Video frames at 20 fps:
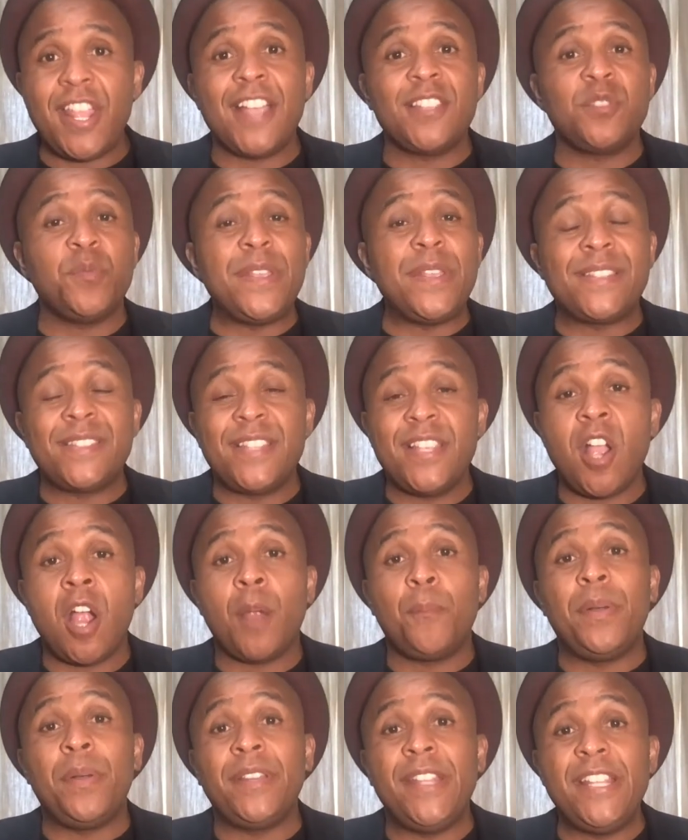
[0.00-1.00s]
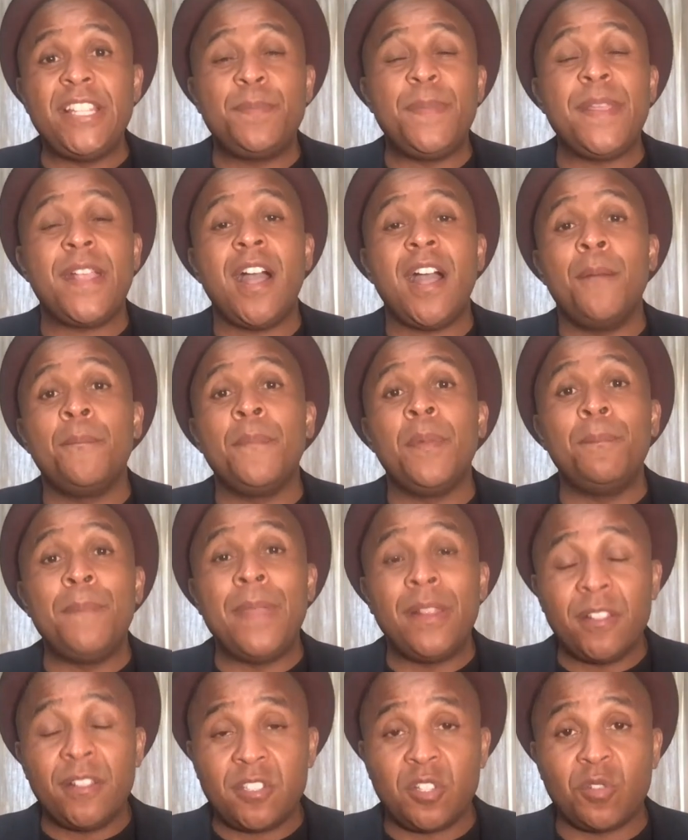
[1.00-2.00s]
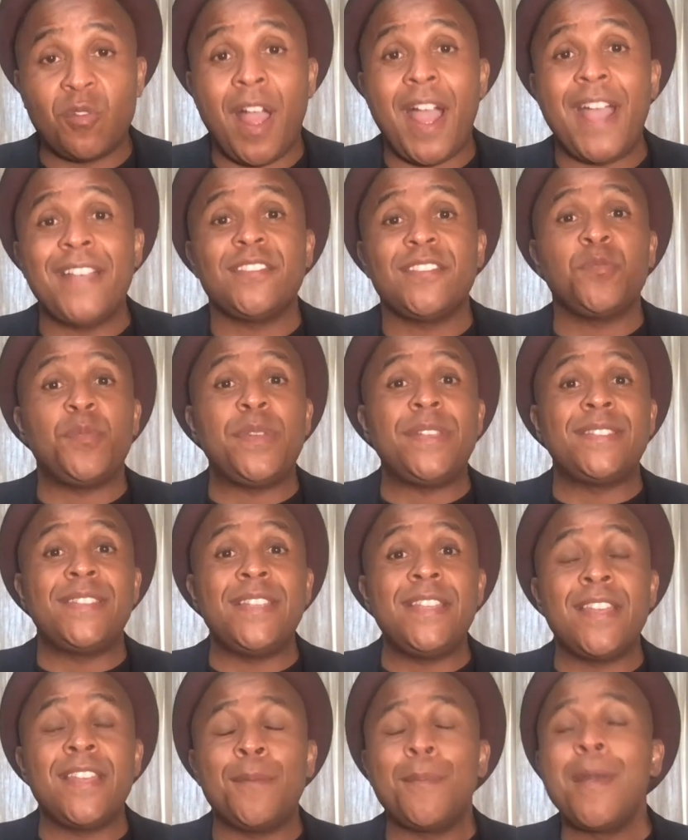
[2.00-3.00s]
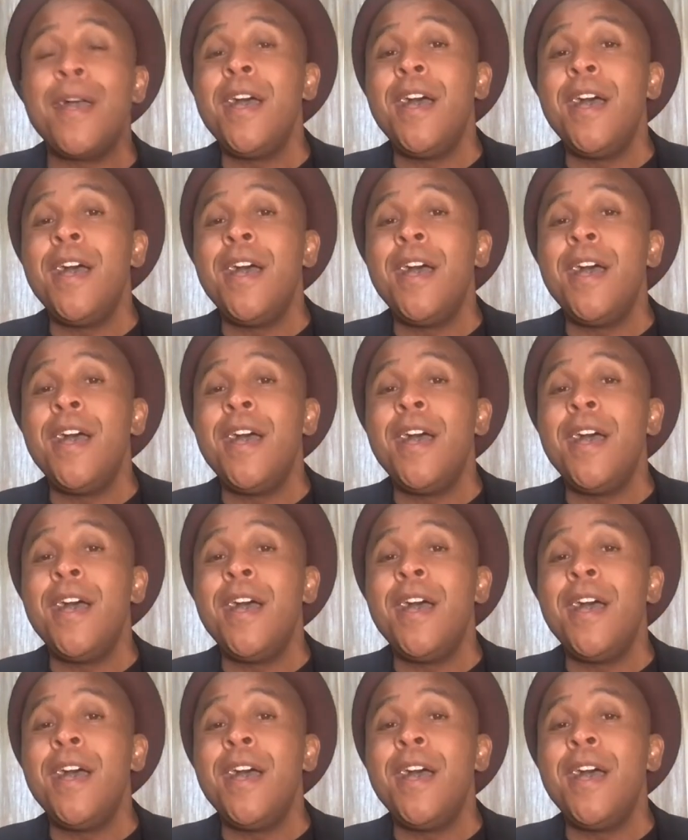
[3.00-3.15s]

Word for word: As we see our police become militarized, as we see them